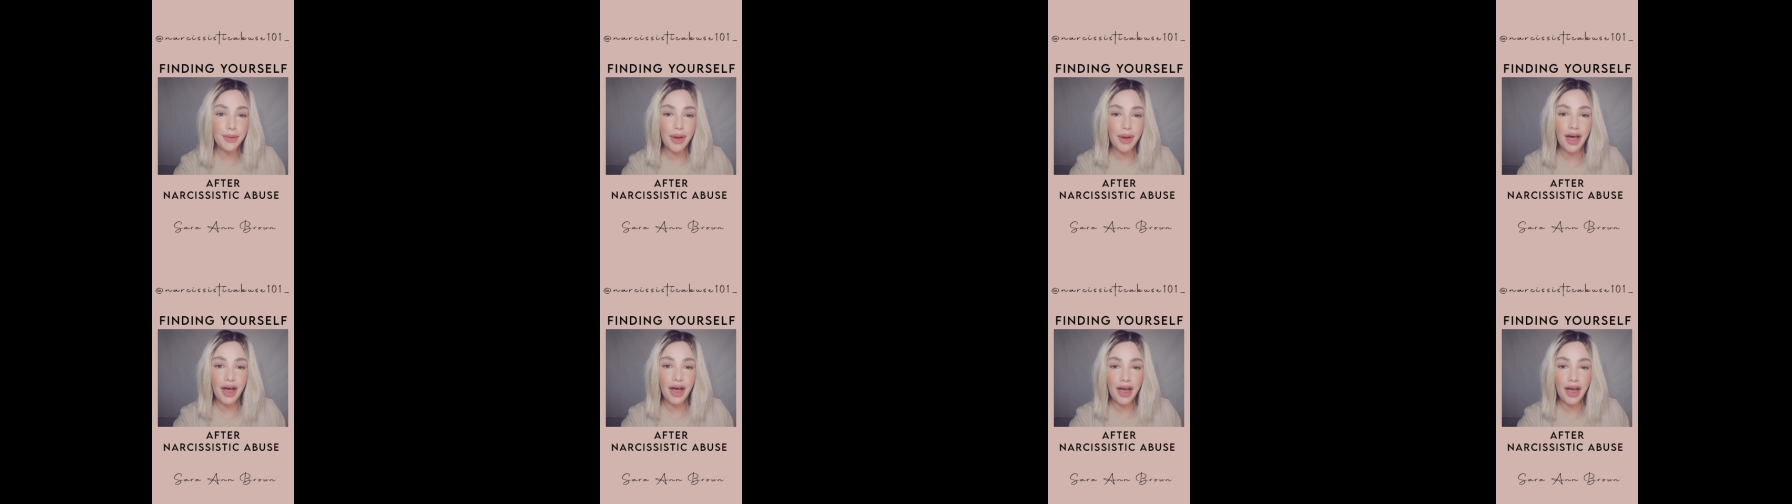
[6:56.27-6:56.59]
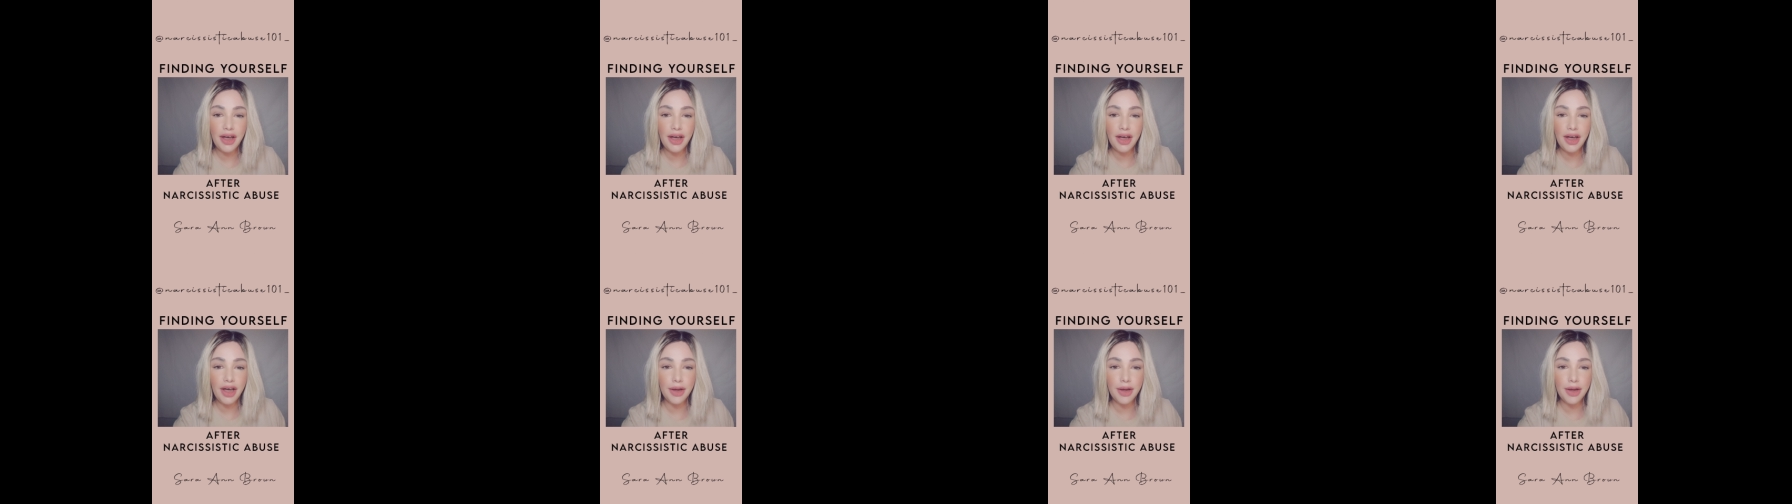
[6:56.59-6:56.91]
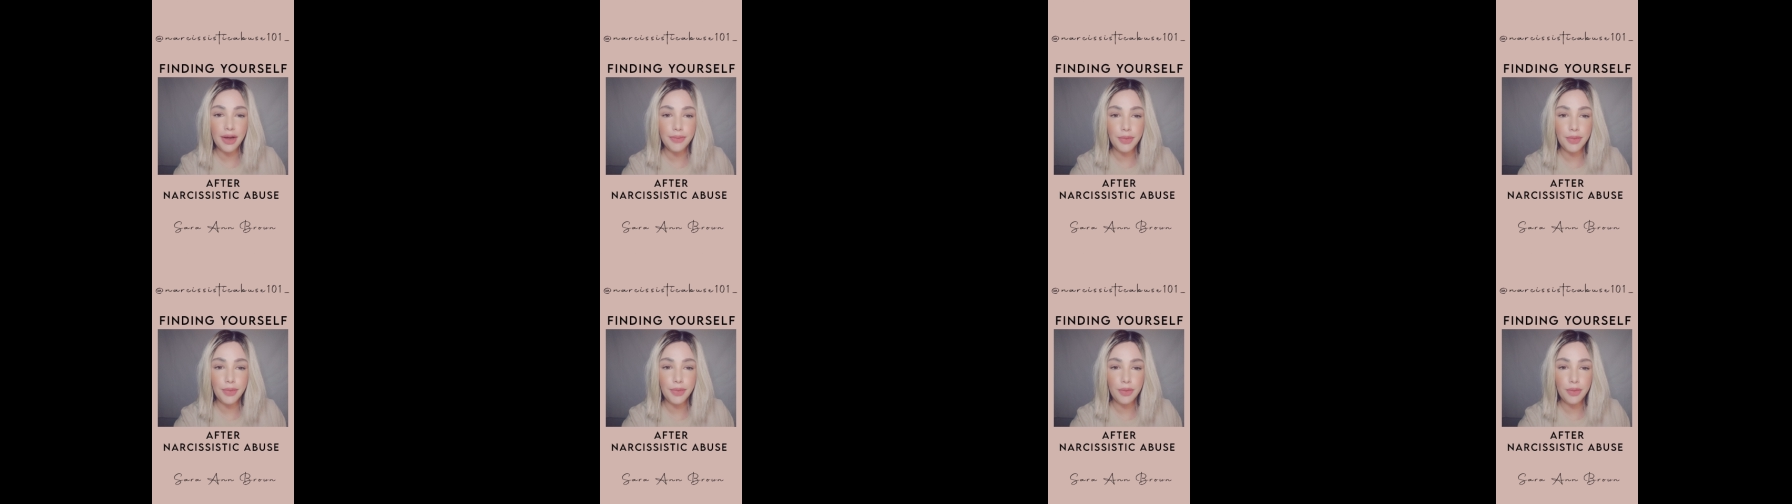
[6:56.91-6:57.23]
aha
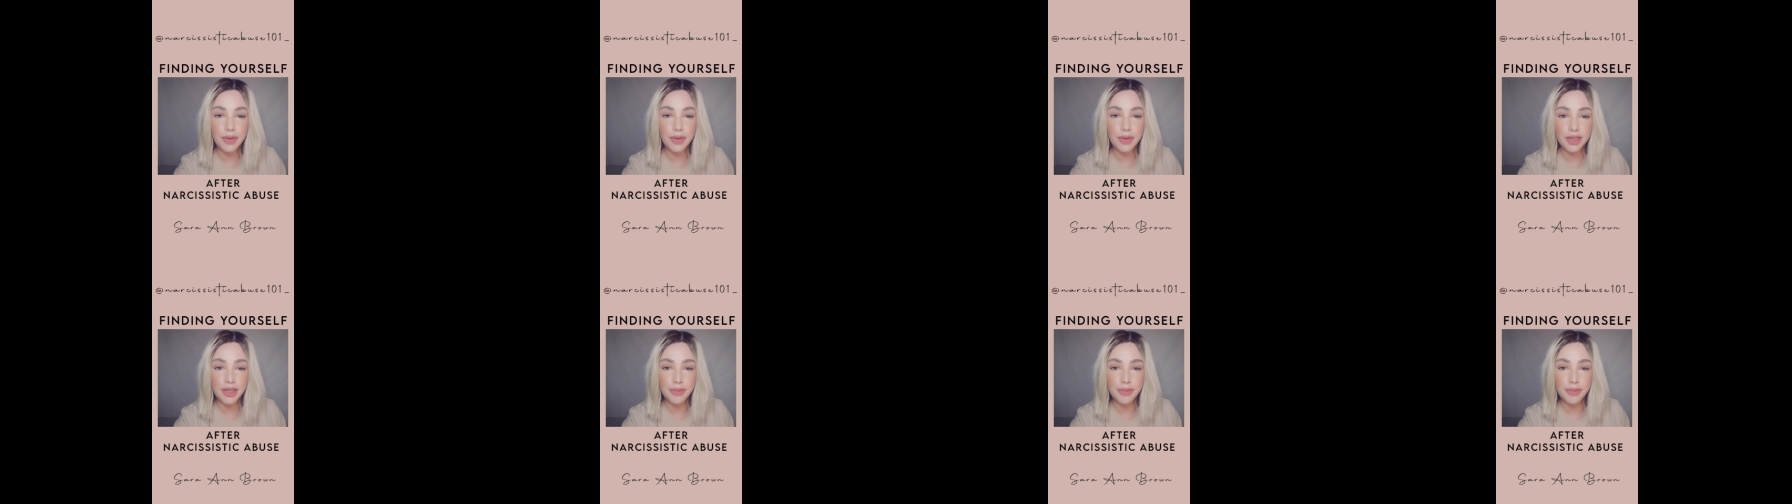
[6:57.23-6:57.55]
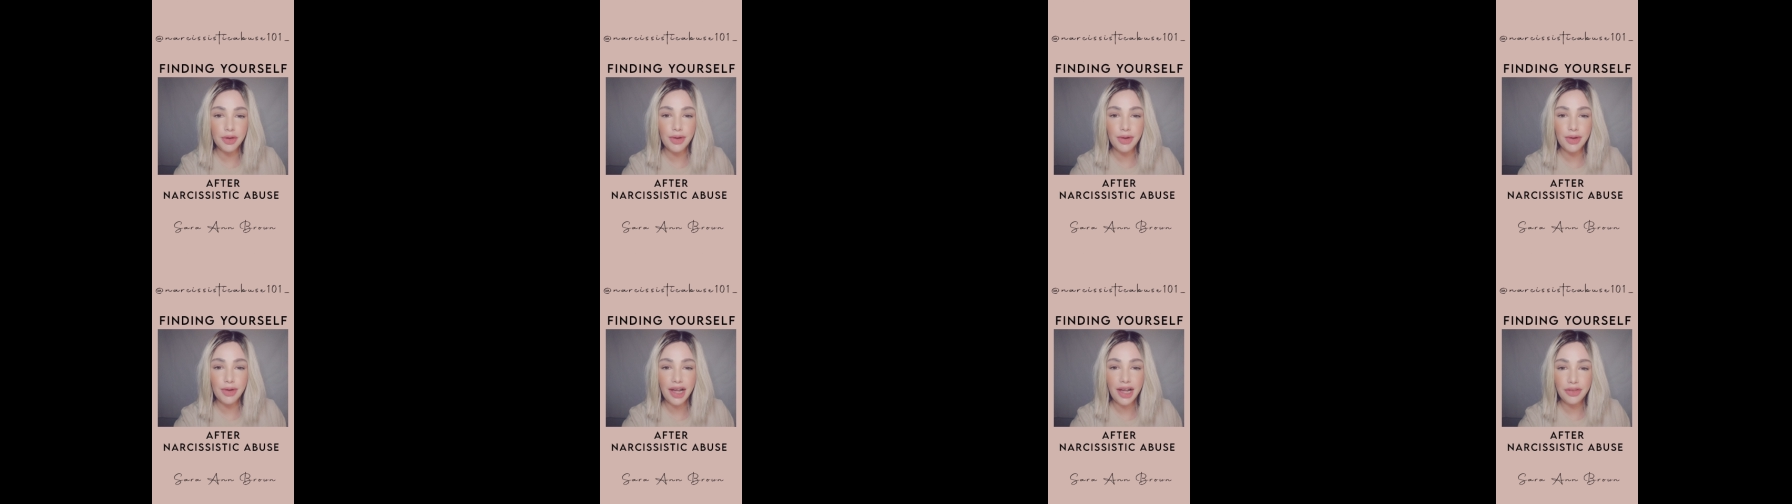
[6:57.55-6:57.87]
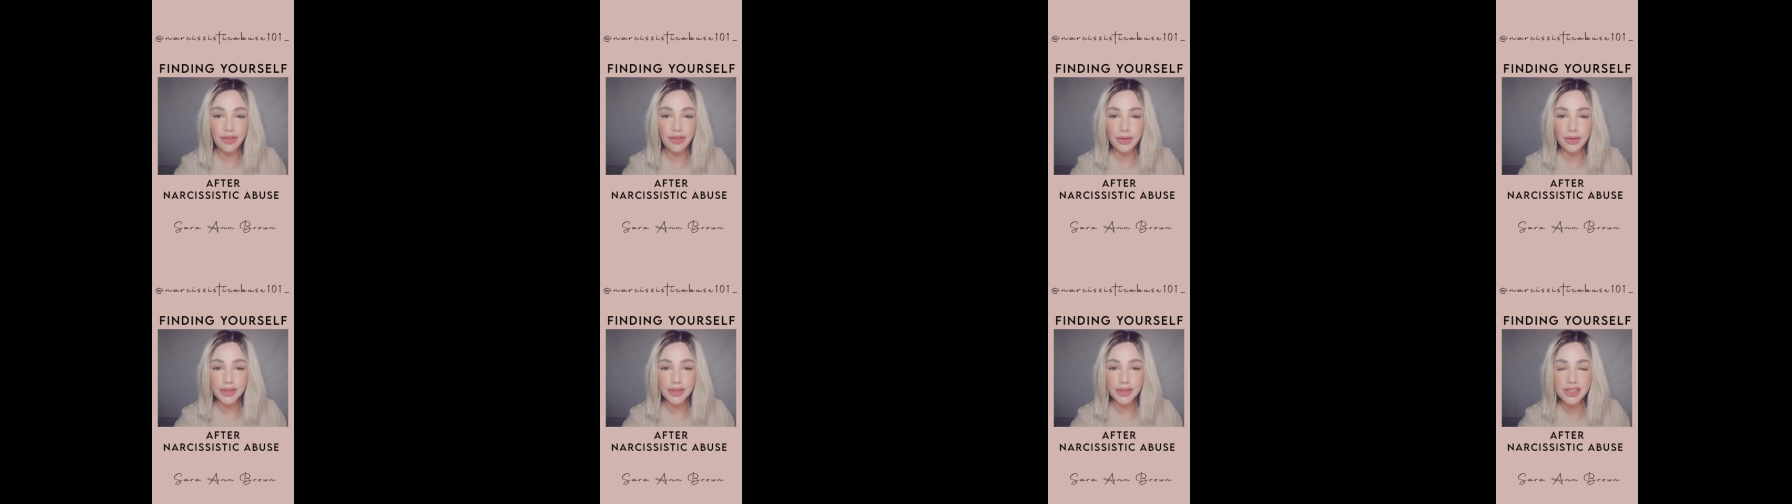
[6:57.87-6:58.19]
moment, but
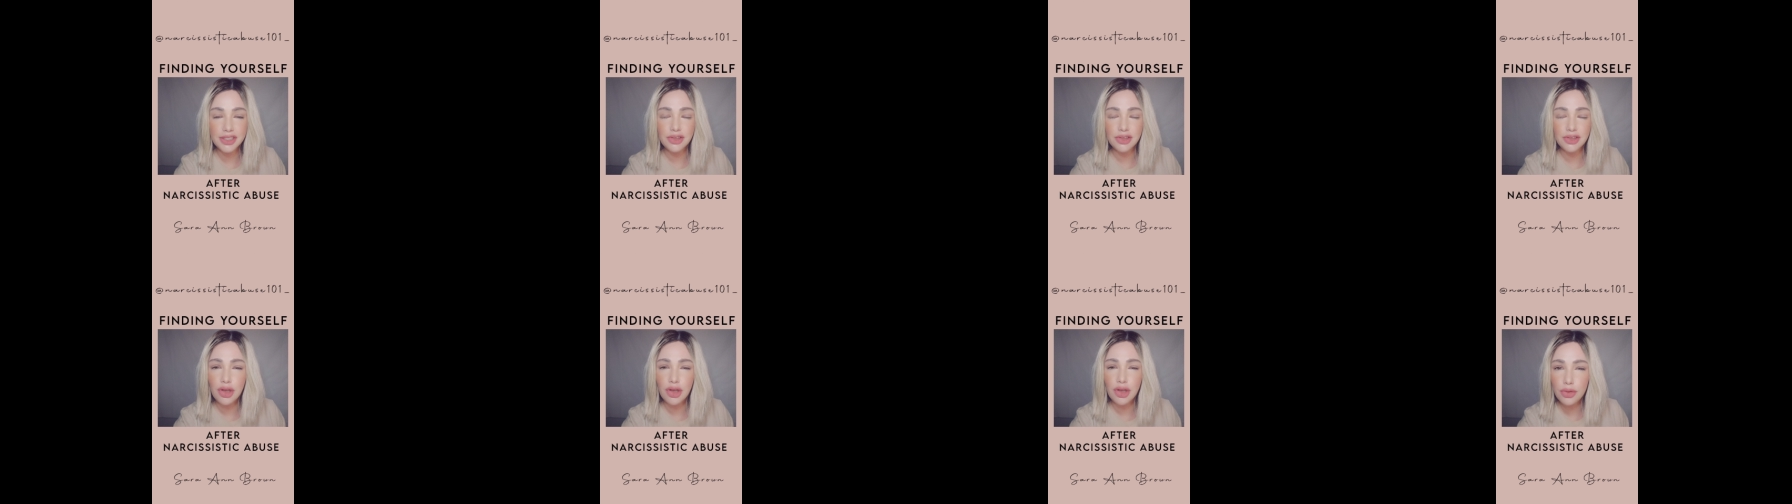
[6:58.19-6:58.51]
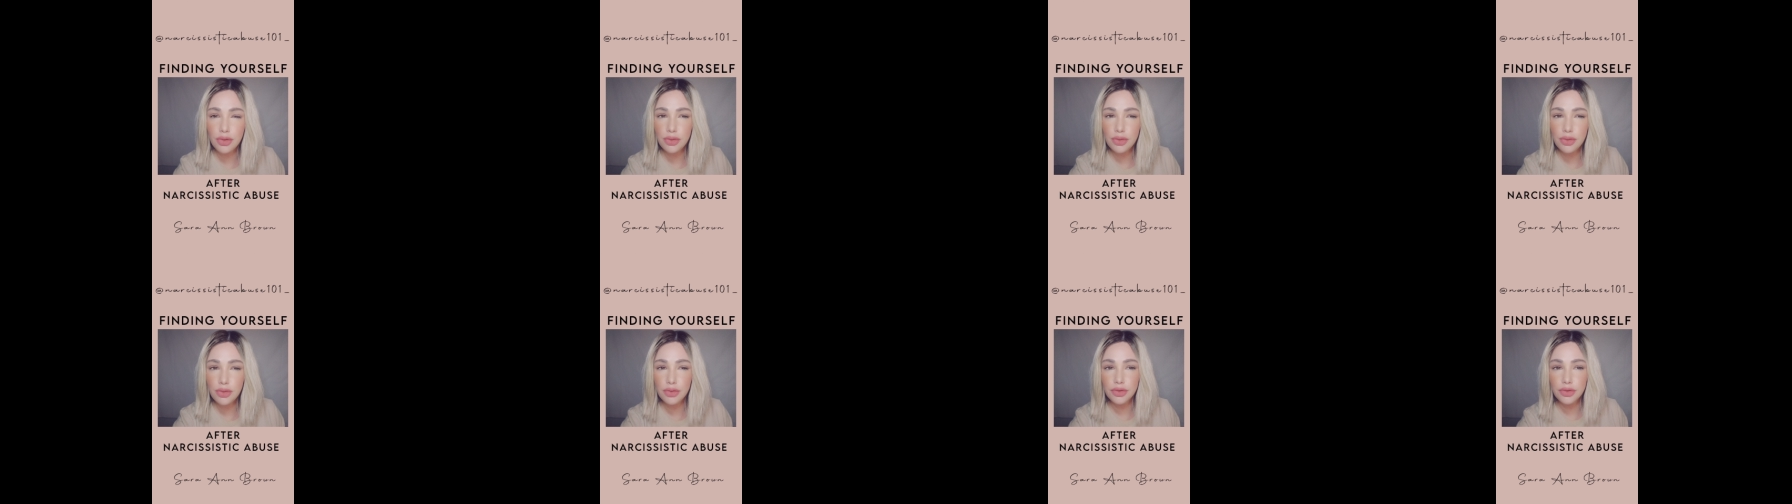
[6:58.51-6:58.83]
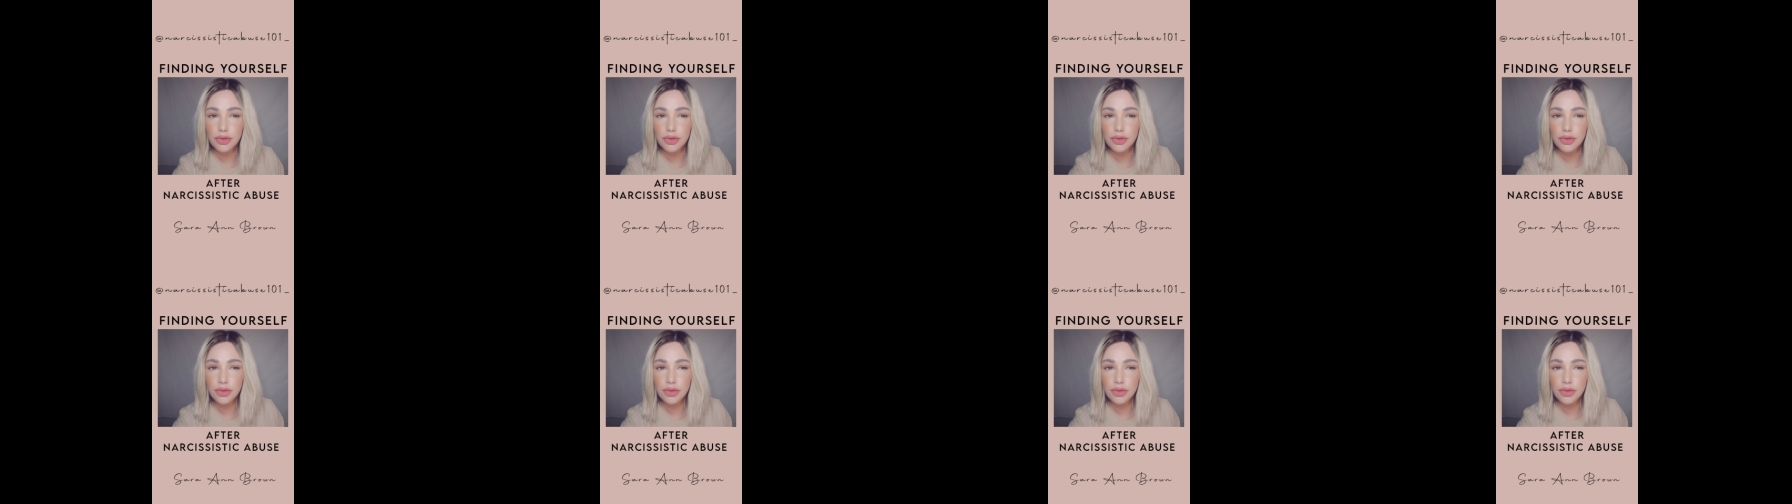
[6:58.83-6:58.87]
rather a slow